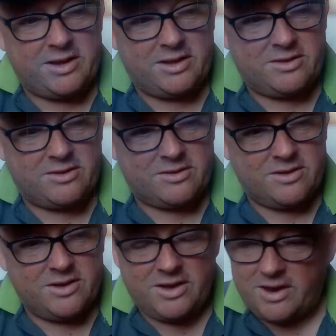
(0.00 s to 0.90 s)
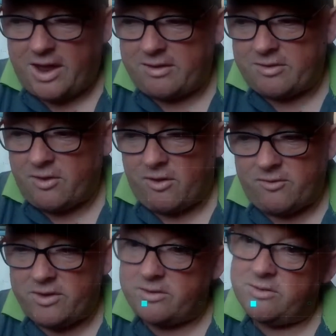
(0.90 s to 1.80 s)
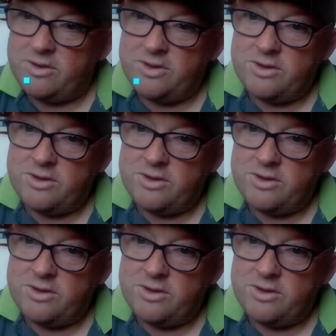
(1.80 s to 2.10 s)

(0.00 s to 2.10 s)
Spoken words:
need to get this coffee and